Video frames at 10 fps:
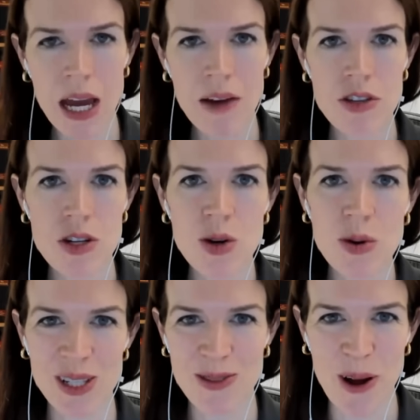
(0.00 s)
we have the
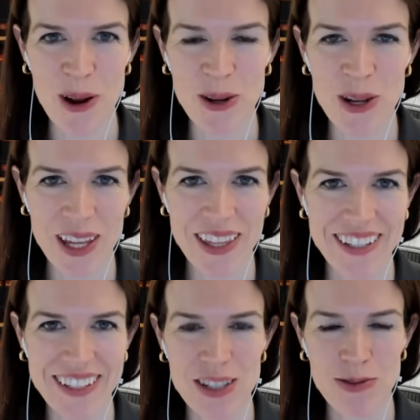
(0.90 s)
newest model, I
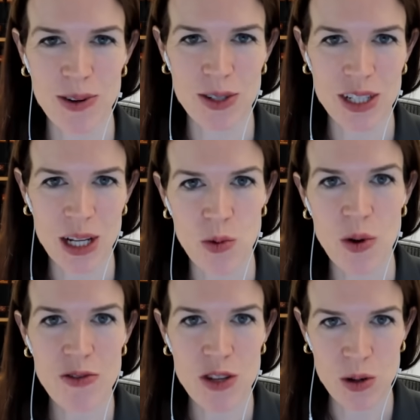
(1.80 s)
think it's fair to say, or
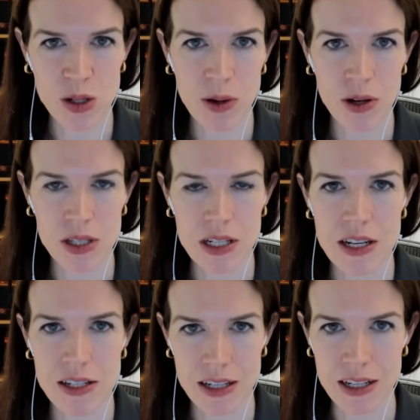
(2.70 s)
one of the newest models in
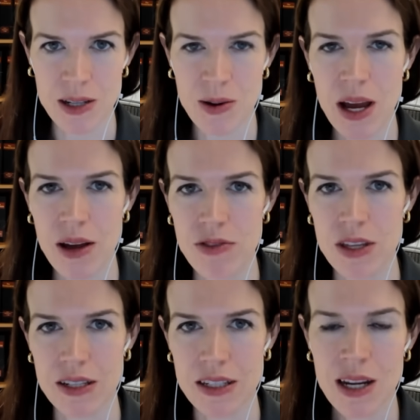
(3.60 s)
India. You have
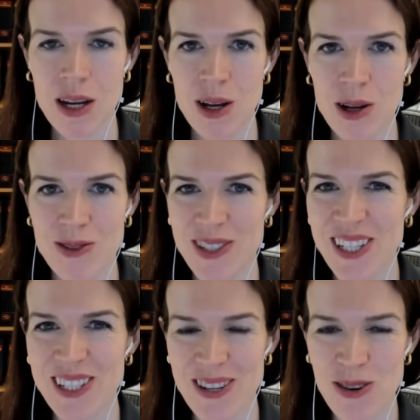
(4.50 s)
this
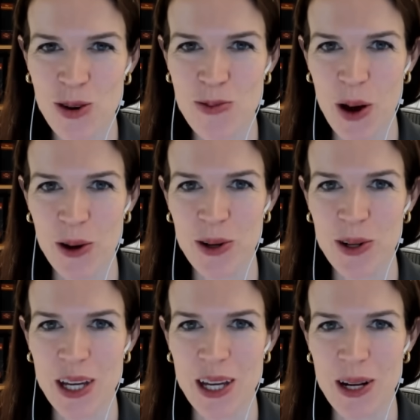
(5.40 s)
60 year old
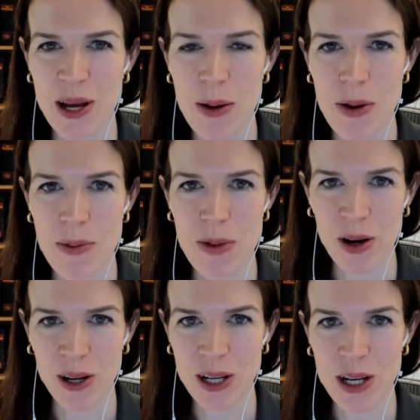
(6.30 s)
model in
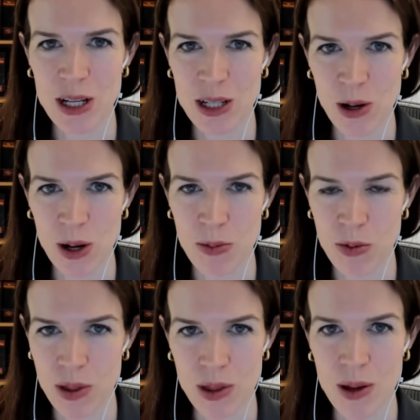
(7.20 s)
America and Europe
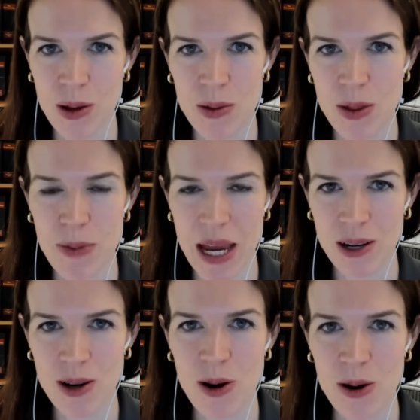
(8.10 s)
with the, the
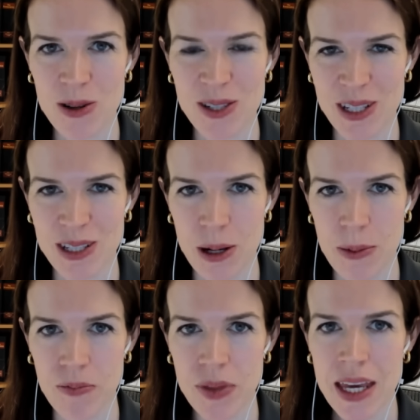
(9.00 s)
bank card
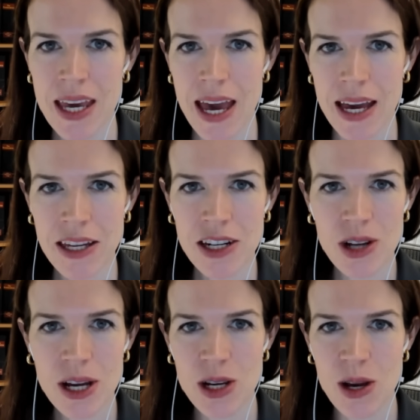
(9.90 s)
system. And then in
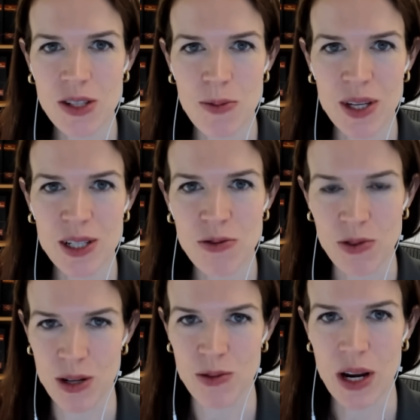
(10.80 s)
China, you have something
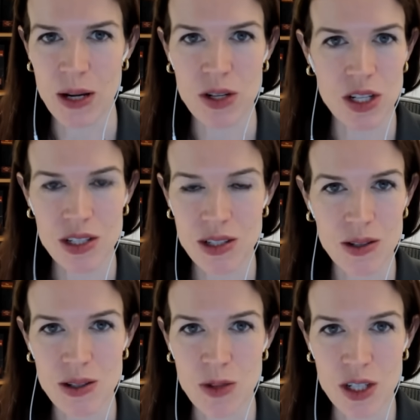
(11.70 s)
different, right? Which is,
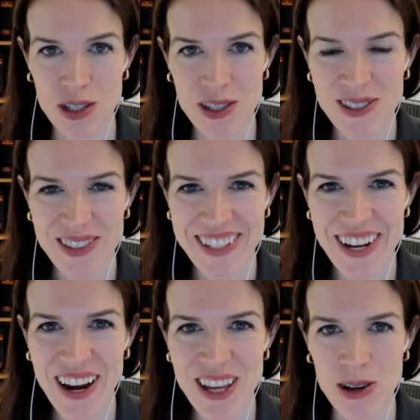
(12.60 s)
which is
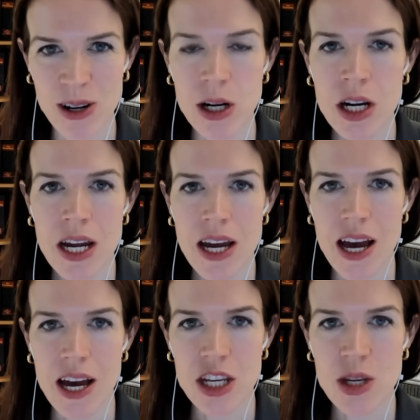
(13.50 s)
neither.
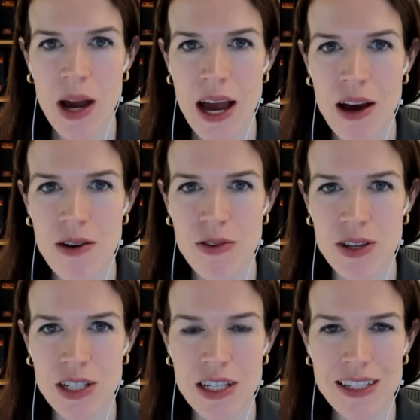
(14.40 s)
Uh, you have a
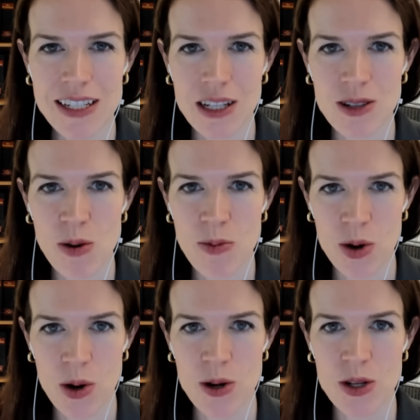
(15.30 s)
statistic in your
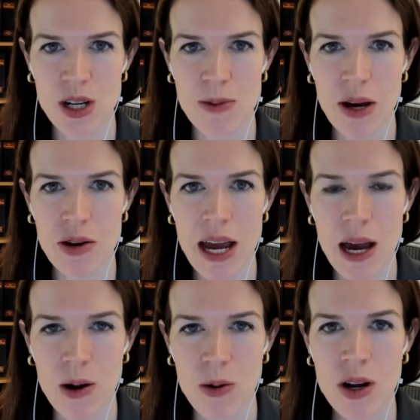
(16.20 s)
report, Arjun, about
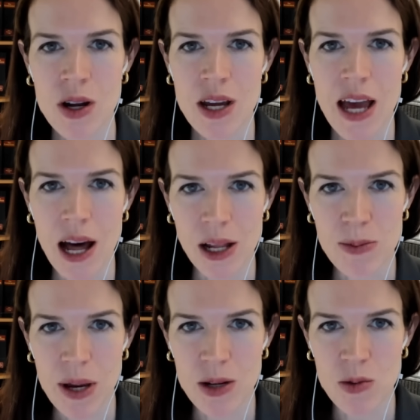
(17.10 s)
how
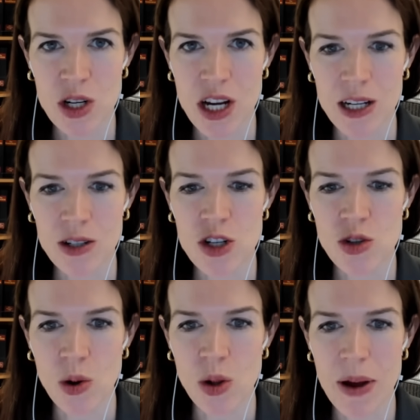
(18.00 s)
Alipay and WeChat
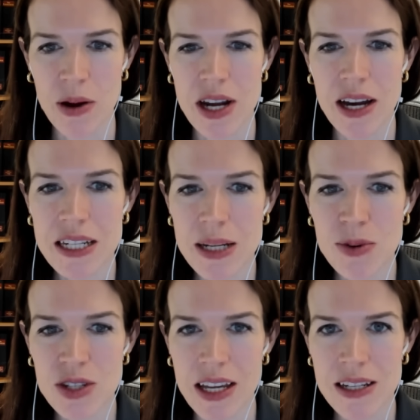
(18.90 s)
control about
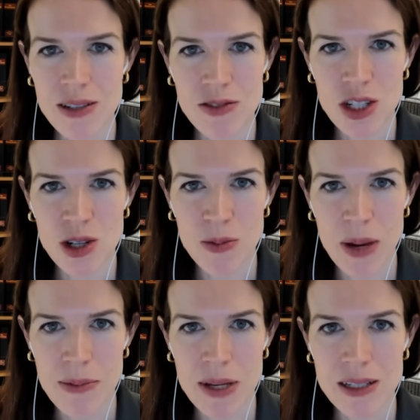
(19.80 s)
90% of digital
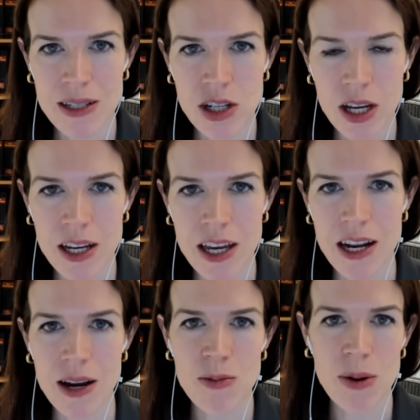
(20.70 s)
payments in China. And
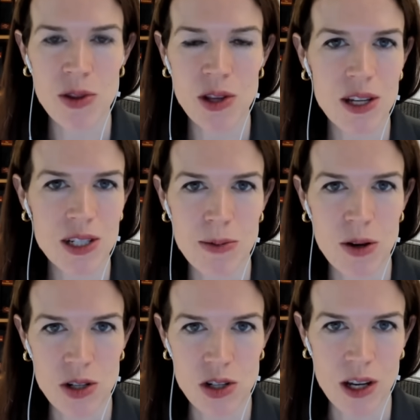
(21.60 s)
I remember the last time I
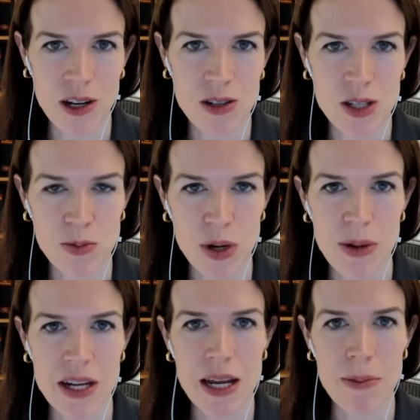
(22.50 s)
was in China, this is pre
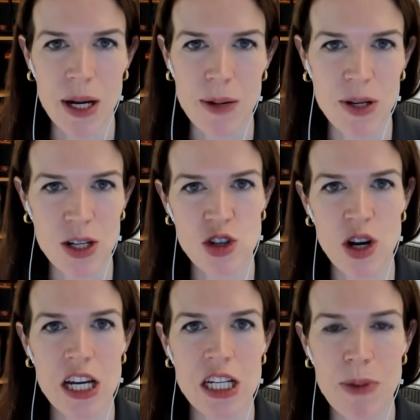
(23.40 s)
pandemic, but
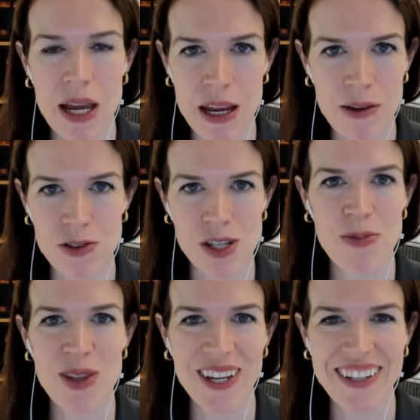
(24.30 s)
trying to pay for
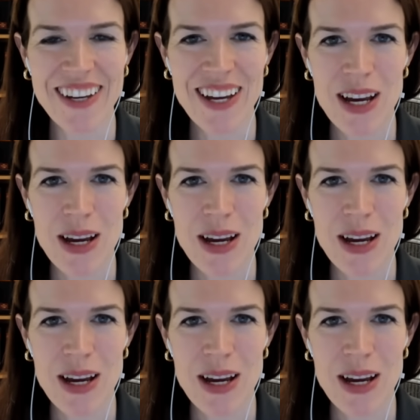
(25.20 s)
something